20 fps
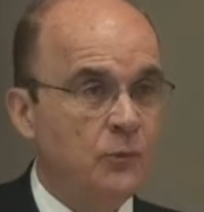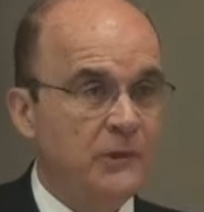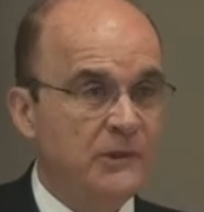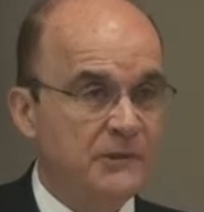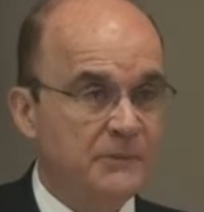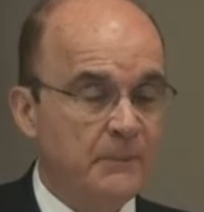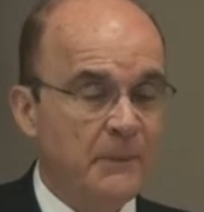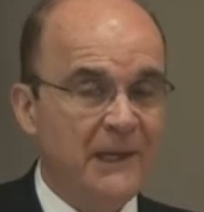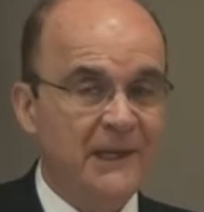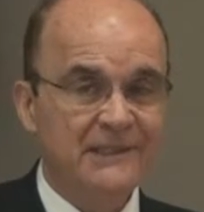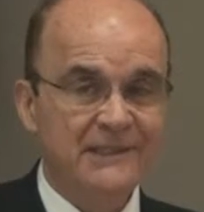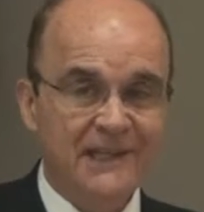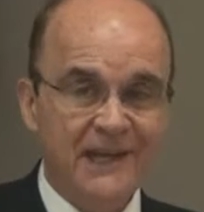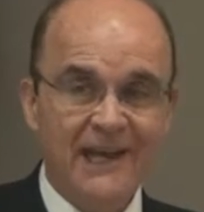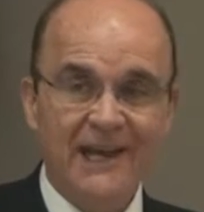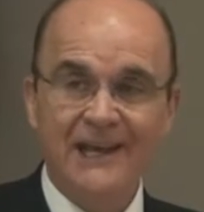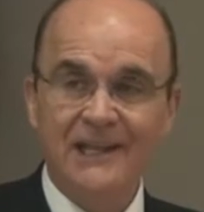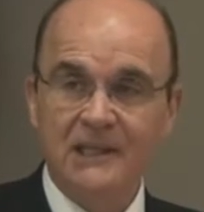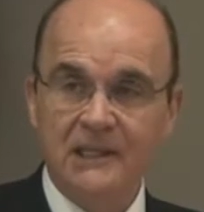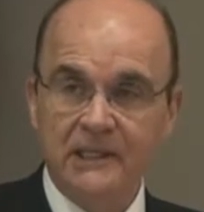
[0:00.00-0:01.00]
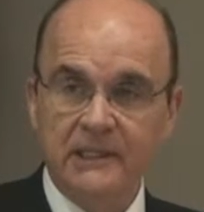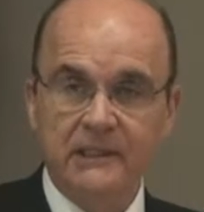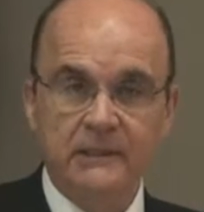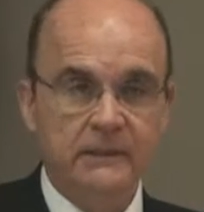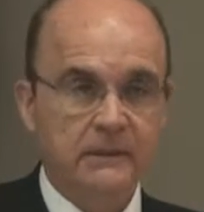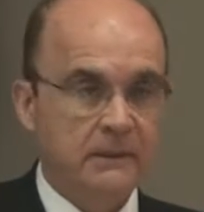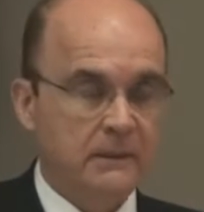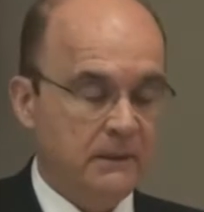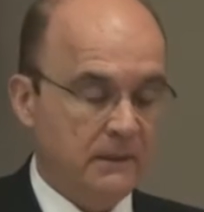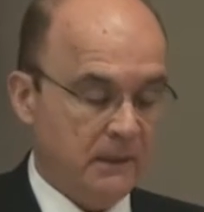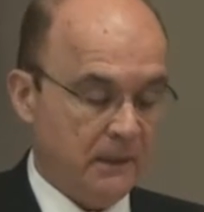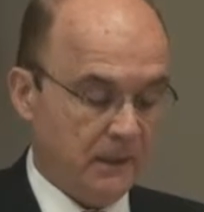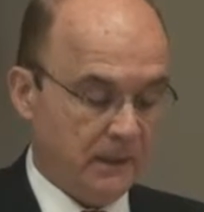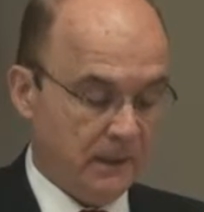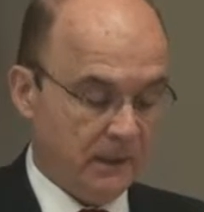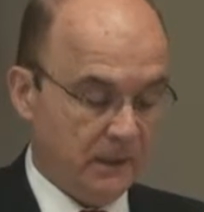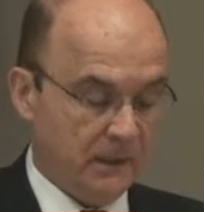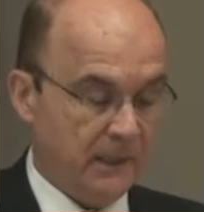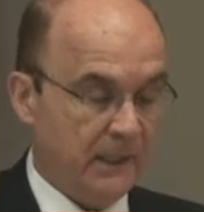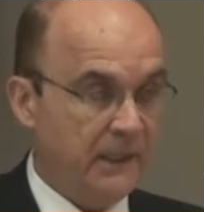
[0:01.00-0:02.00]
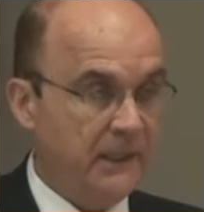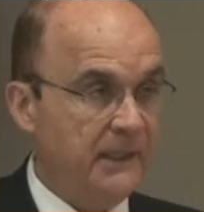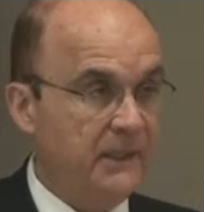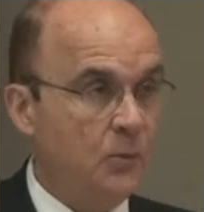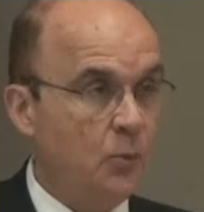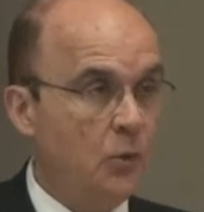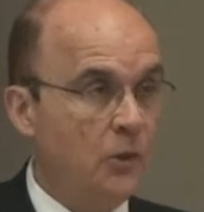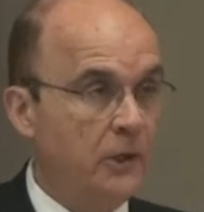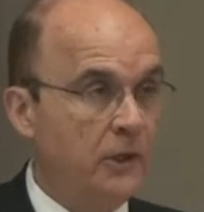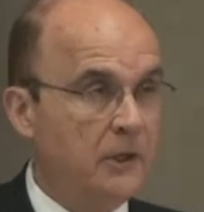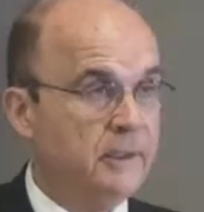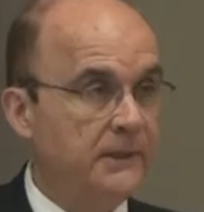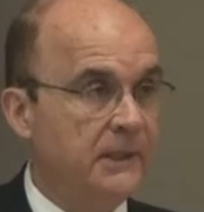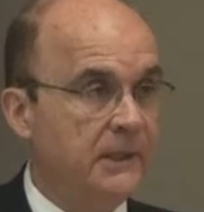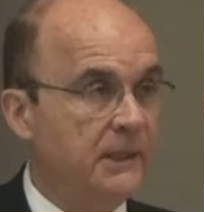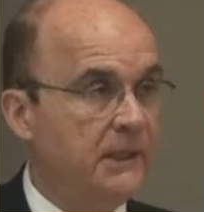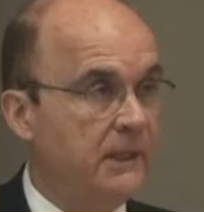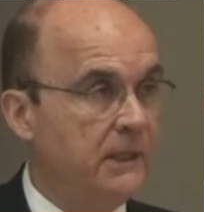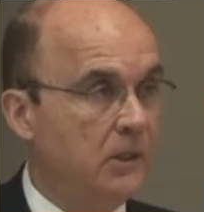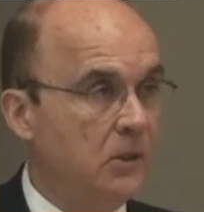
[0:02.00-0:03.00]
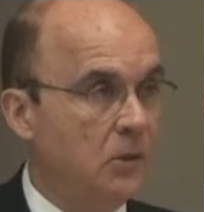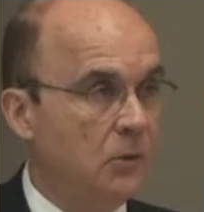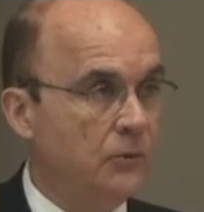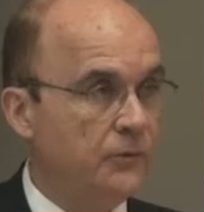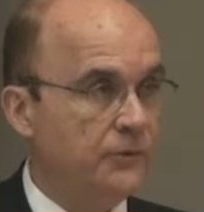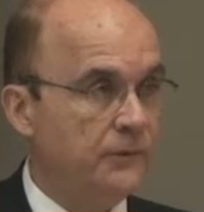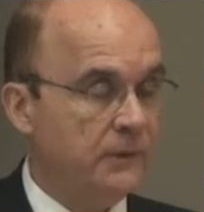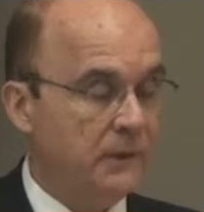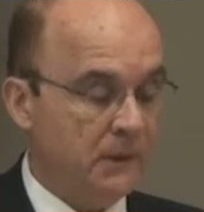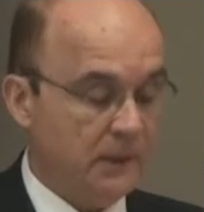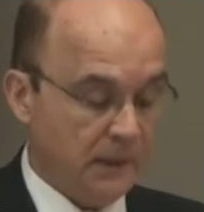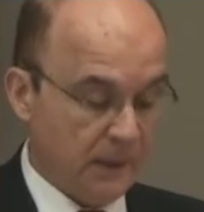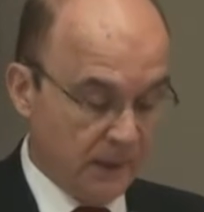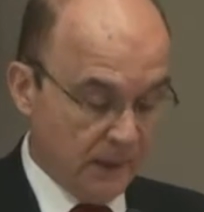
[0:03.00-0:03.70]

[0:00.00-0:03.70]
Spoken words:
respects highly anywhere that he goes.